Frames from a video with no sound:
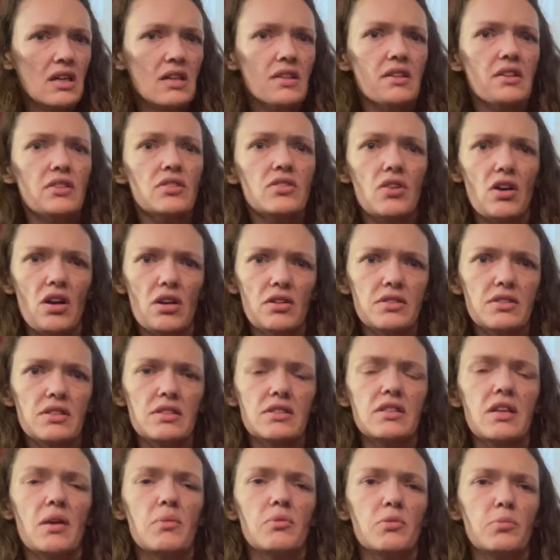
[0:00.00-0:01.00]
These are all
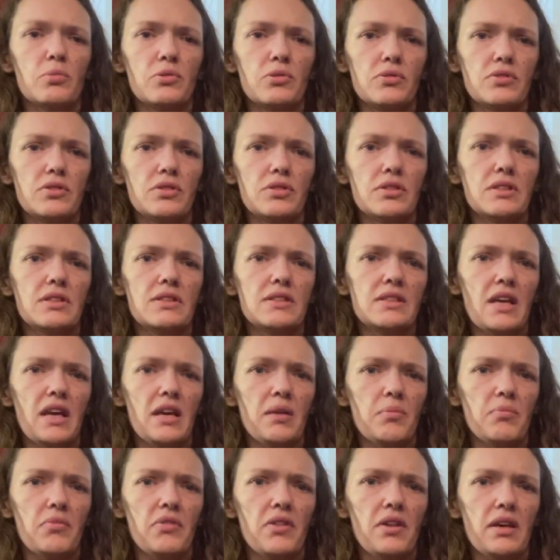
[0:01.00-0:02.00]
susceptible to the
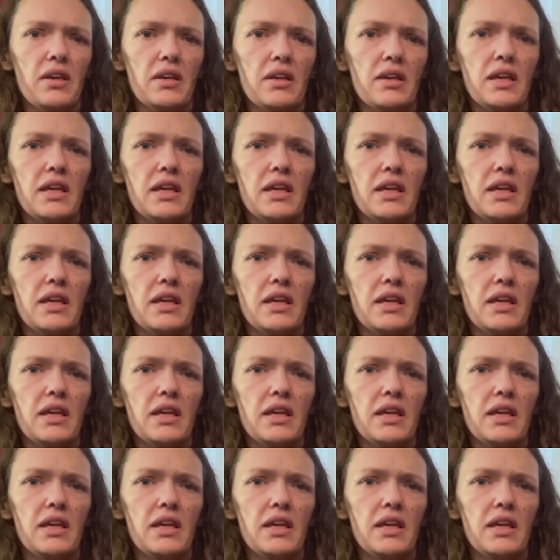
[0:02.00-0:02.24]
same thing.